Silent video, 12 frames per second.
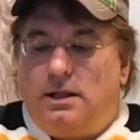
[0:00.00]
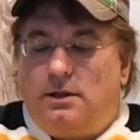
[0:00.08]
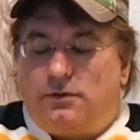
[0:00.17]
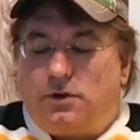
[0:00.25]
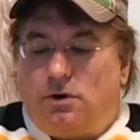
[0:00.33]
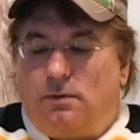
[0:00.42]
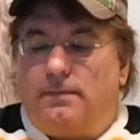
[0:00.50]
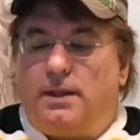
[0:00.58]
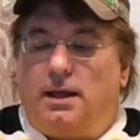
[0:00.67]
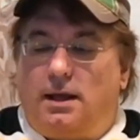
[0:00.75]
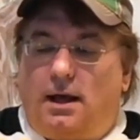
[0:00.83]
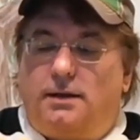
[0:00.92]
So
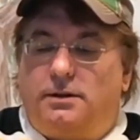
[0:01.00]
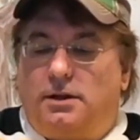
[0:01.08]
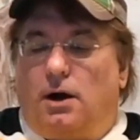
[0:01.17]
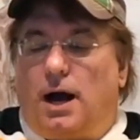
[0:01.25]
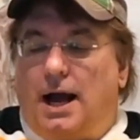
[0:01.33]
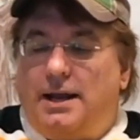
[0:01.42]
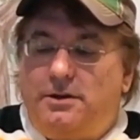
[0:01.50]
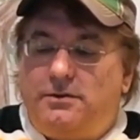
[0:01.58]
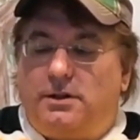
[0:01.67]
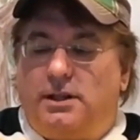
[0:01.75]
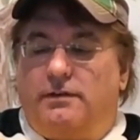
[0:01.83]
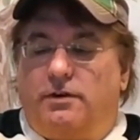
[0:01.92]
I
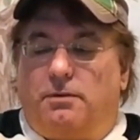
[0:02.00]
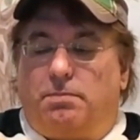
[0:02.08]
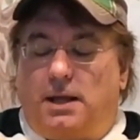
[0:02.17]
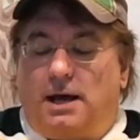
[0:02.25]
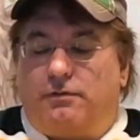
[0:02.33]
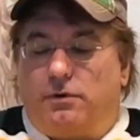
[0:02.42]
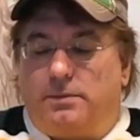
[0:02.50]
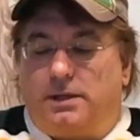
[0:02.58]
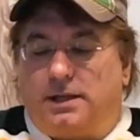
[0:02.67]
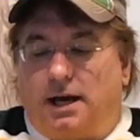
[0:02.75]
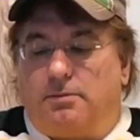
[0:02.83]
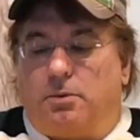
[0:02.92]
usually leave it on platform and title,